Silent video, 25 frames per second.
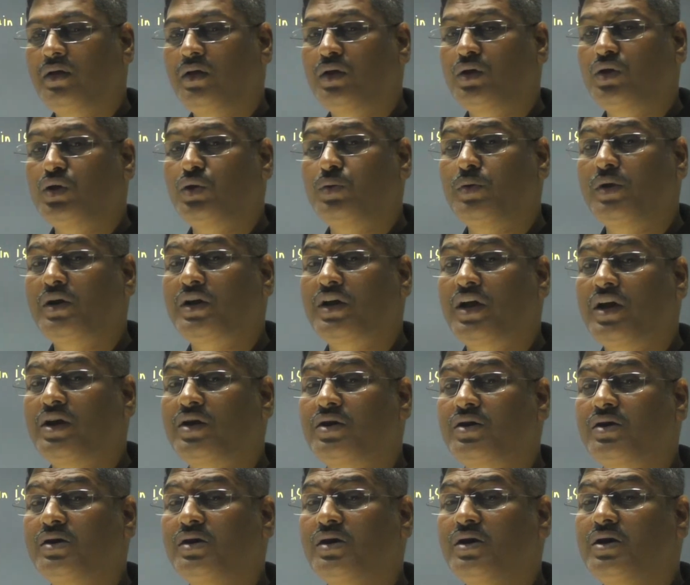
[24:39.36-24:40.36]
you will
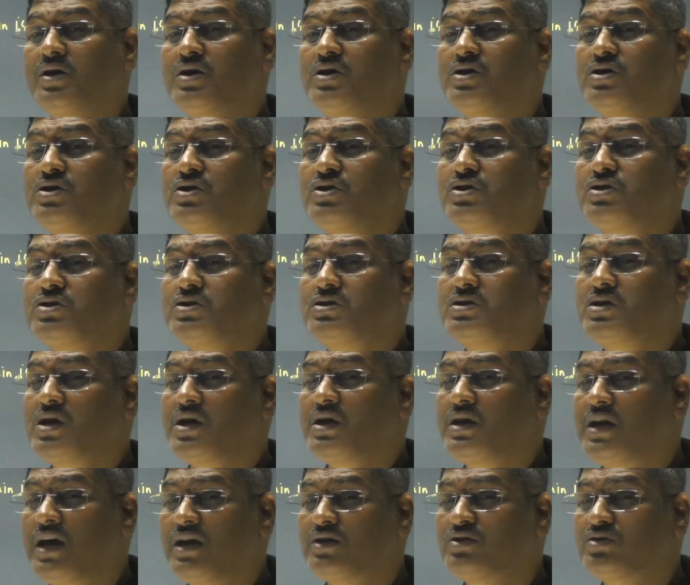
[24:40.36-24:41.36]
get
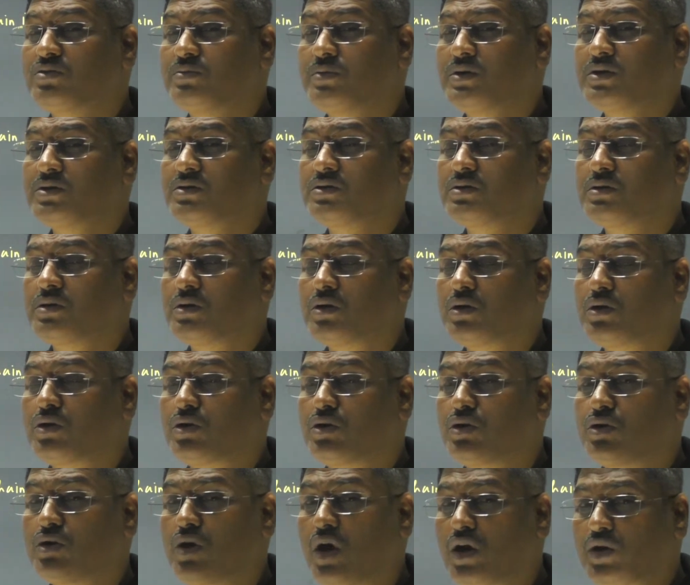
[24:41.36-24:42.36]
chain isomers,
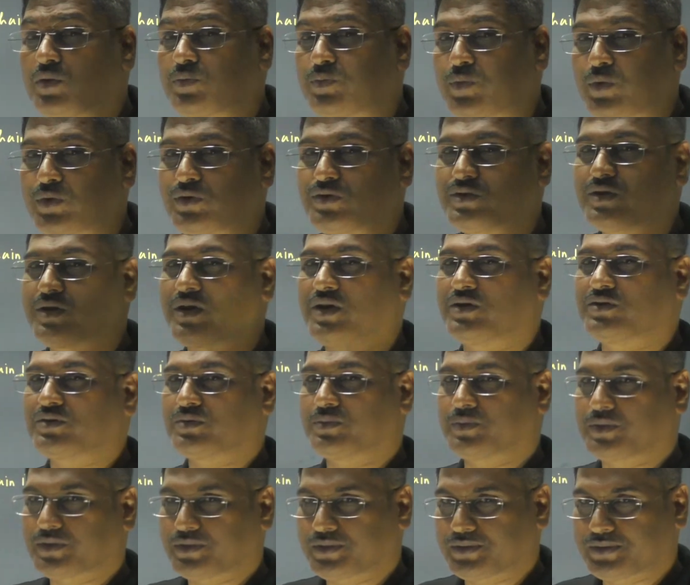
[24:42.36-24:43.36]
not position
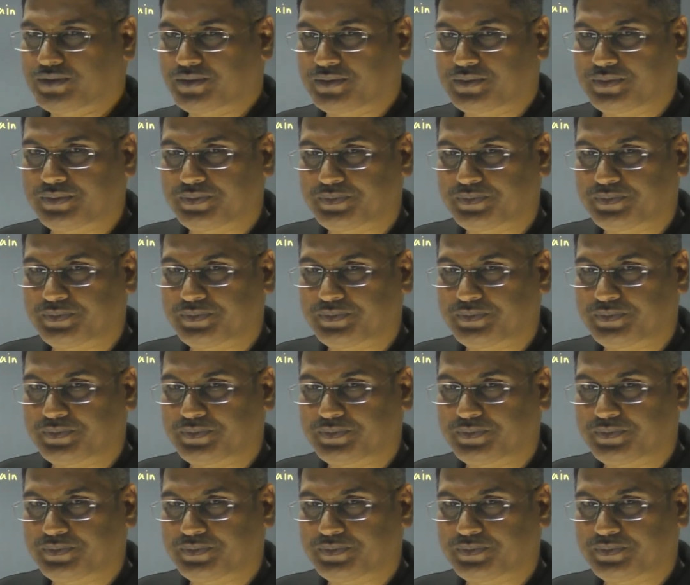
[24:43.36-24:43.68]
isomers.